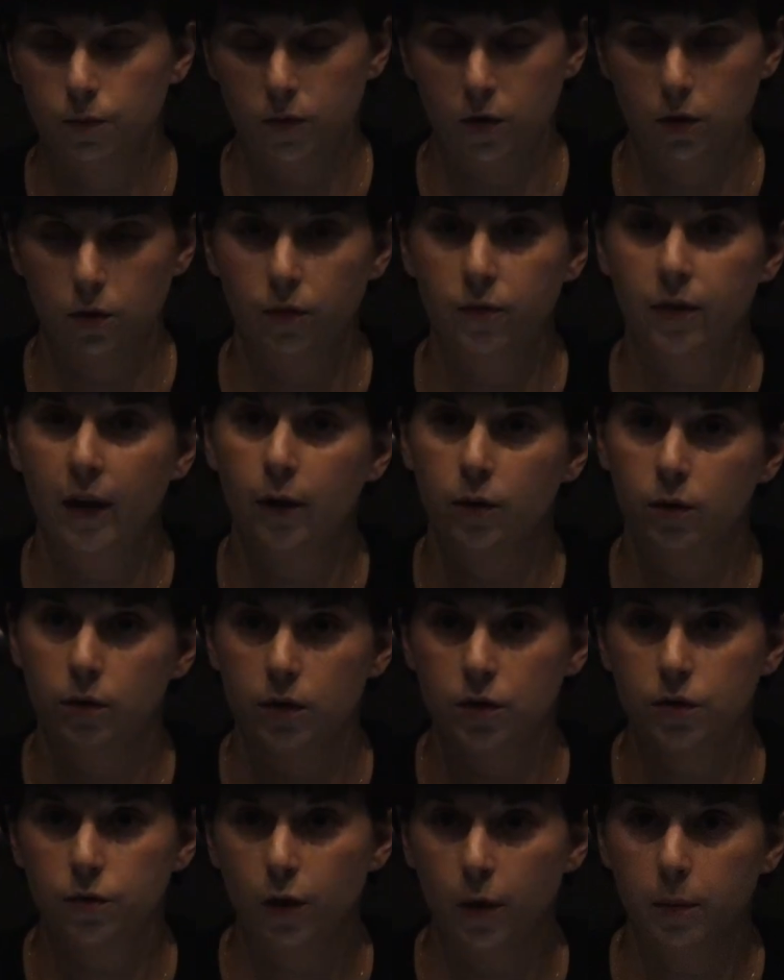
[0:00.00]
The founder
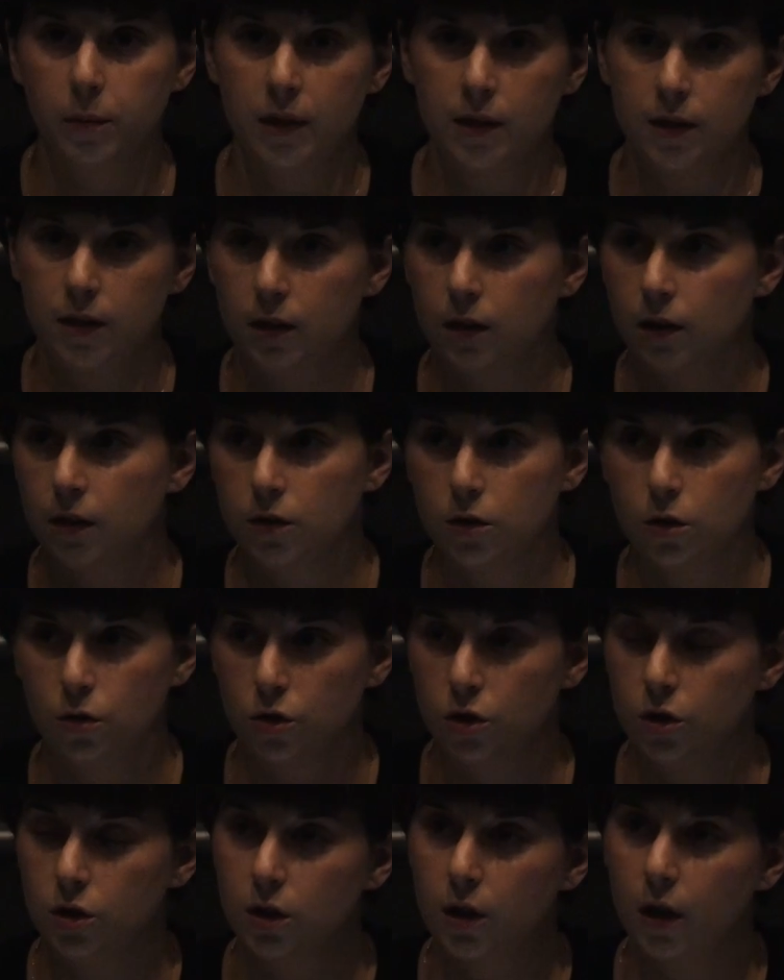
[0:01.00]
is from India, so
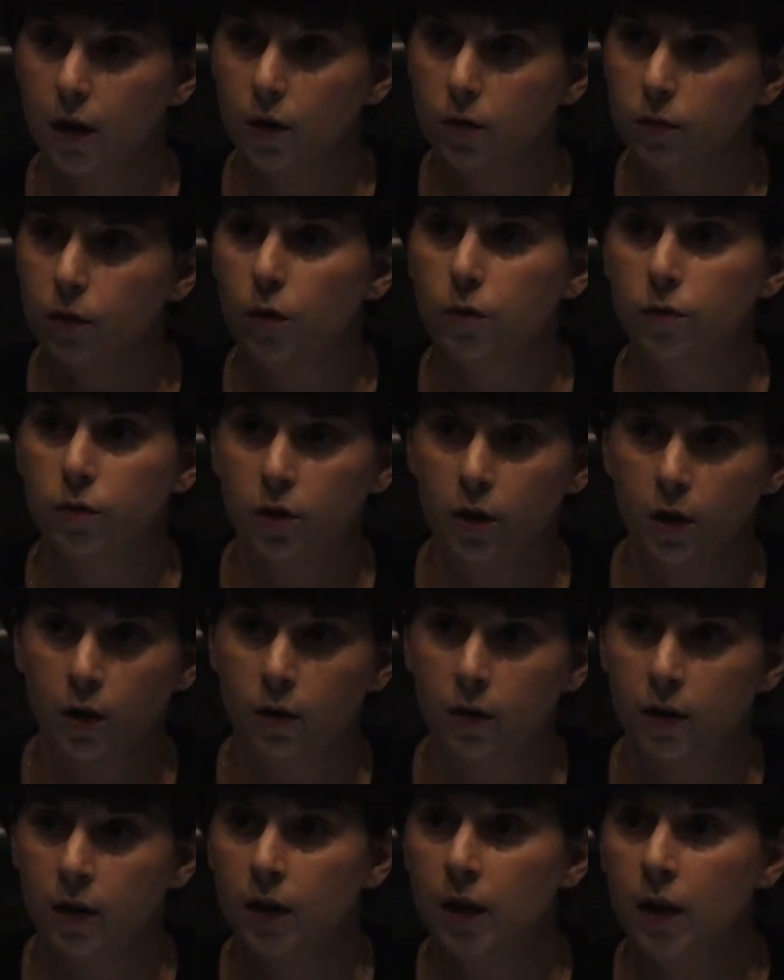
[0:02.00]
she's kind of over there
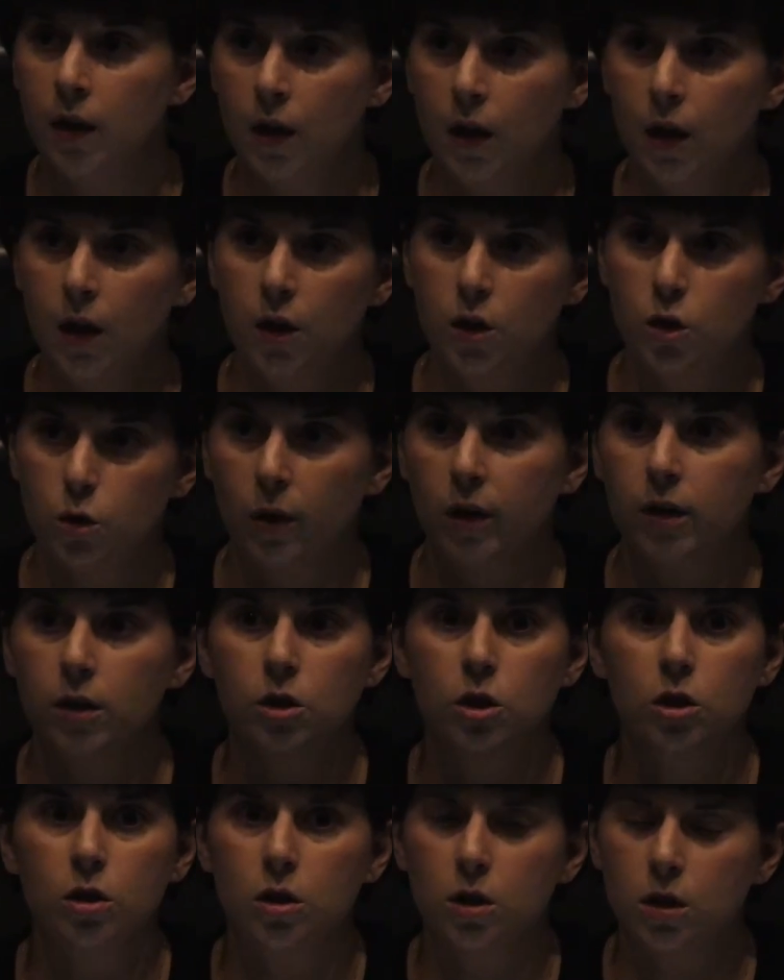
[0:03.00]
and trying to
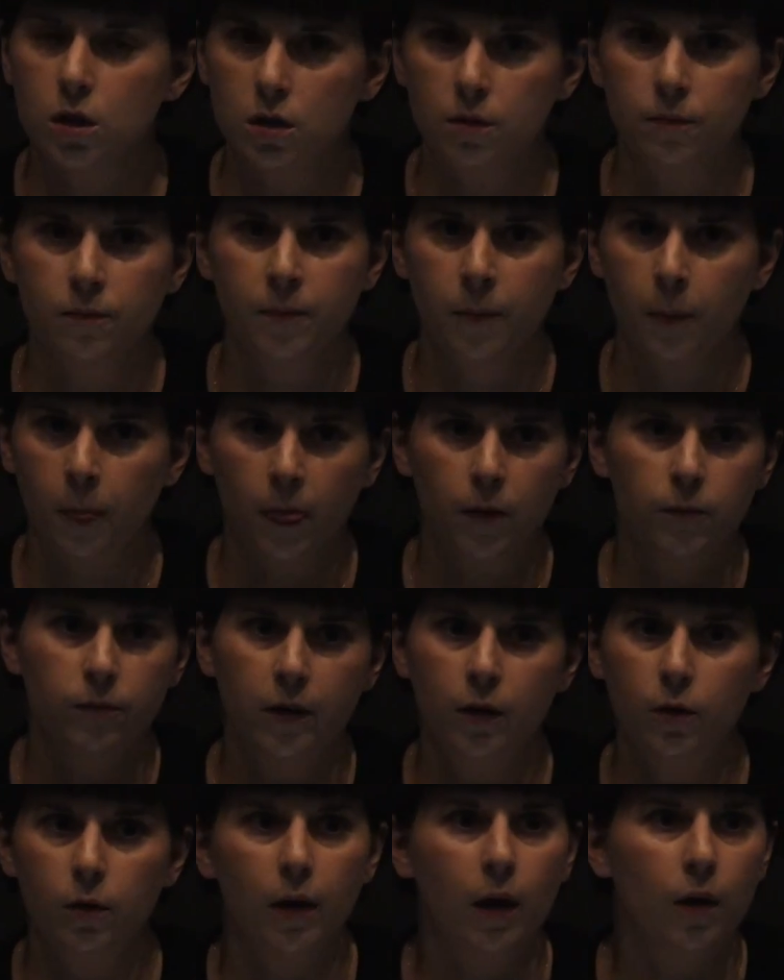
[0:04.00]
just
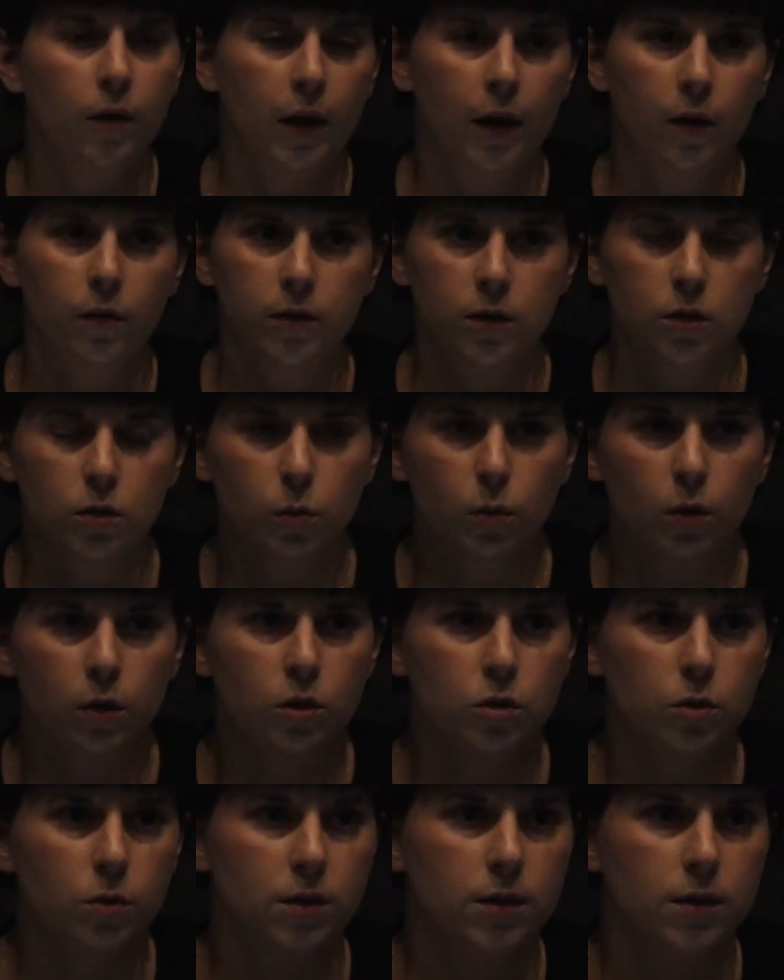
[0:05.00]
figure out how this works,